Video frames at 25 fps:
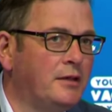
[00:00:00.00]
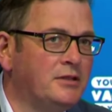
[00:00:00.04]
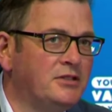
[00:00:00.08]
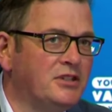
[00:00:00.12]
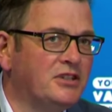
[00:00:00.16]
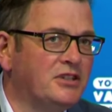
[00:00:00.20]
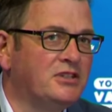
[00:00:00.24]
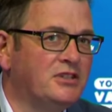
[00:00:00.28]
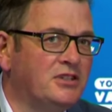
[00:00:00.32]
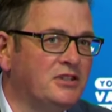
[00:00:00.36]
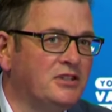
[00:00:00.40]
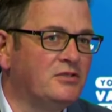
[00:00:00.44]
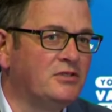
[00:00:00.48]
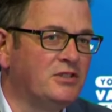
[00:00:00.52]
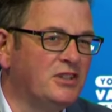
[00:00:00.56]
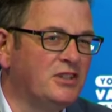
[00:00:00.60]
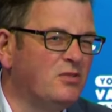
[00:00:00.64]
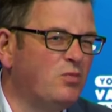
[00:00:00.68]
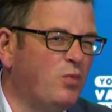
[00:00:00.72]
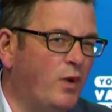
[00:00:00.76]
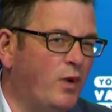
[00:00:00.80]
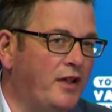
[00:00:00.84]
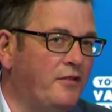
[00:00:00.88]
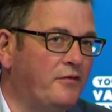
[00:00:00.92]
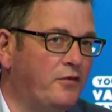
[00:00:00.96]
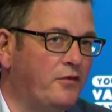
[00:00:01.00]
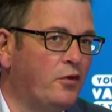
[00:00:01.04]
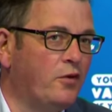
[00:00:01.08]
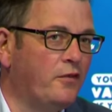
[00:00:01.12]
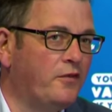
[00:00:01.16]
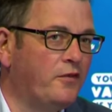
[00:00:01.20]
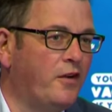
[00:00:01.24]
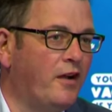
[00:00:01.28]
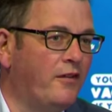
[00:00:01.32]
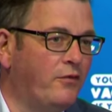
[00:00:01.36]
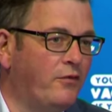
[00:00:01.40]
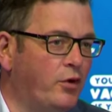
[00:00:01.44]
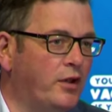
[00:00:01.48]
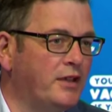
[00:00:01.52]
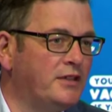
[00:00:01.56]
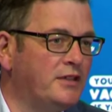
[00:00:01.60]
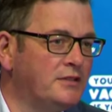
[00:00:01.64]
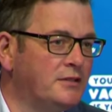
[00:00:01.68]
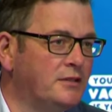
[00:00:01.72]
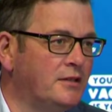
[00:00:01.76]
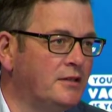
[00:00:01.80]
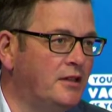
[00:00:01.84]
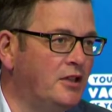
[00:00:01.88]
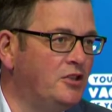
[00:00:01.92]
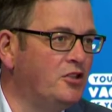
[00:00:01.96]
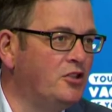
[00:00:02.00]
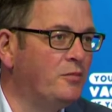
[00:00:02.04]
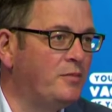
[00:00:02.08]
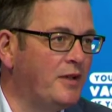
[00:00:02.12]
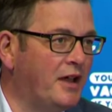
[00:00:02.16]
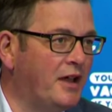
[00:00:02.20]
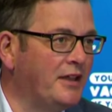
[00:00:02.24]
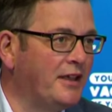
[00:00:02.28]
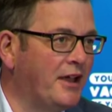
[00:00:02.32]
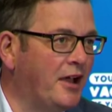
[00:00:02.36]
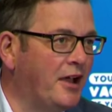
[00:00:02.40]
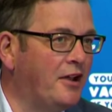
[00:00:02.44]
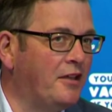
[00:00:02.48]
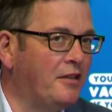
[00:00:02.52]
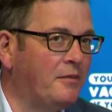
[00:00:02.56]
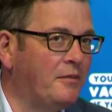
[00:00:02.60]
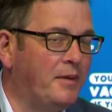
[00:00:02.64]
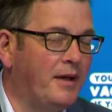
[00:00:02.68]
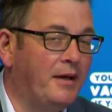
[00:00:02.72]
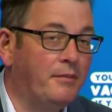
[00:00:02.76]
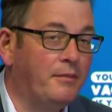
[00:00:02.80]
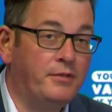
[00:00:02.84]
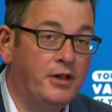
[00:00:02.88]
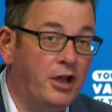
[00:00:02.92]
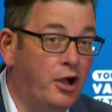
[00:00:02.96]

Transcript: Just, just, just wait four or five weeks, and then you'll be able to go to the pub."